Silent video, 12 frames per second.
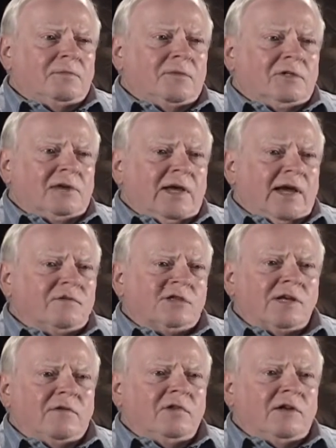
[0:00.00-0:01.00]
But to have
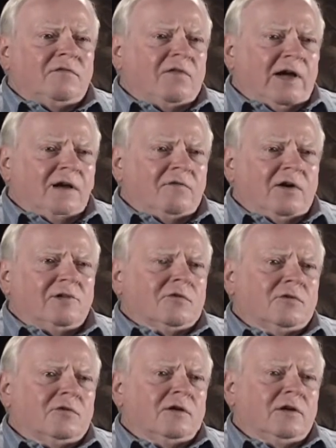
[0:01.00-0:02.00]
seventy-five
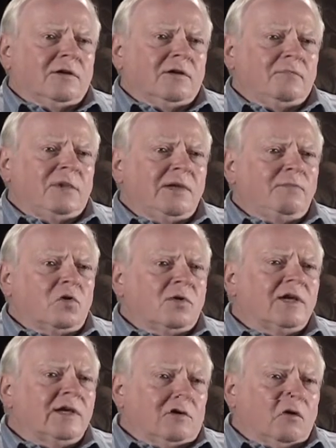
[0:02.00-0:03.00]
hundred people
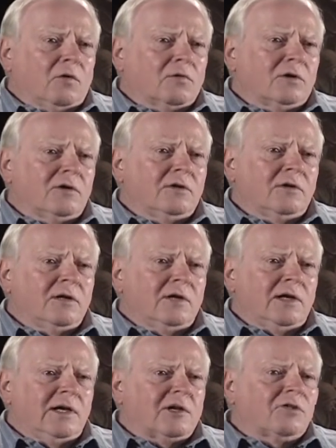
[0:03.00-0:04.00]
killed
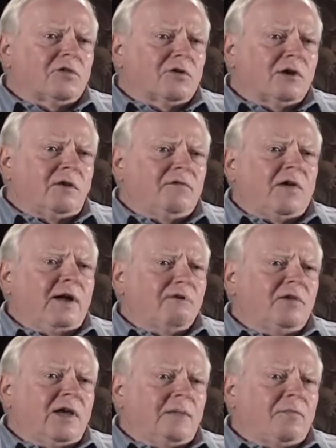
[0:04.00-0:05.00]
in a
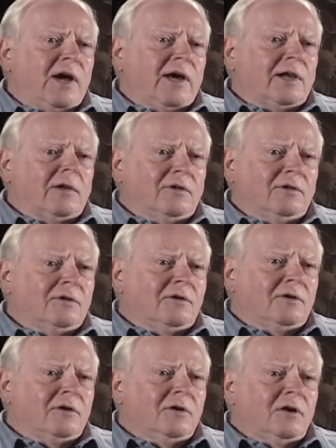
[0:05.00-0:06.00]
thirty-five day battle
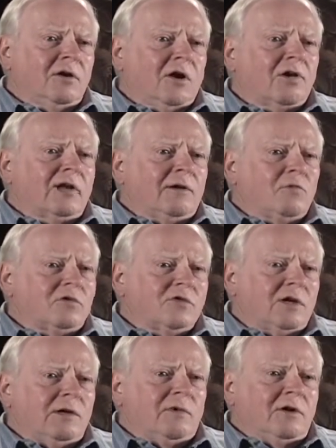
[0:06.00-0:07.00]
on Iwo
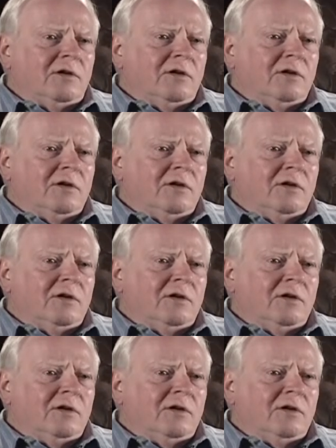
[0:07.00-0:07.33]
Jima,